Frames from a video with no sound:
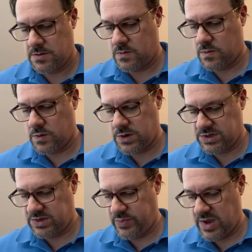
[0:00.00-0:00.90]

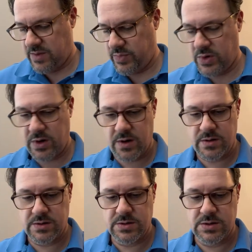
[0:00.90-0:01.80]
warranty paper,
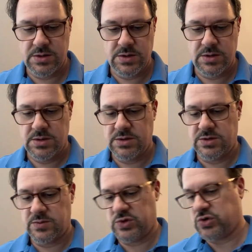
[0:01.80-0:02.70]

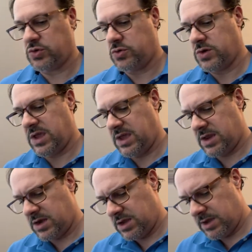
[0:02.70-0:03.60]
some troll
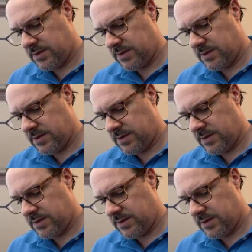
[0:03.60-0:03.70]
candy.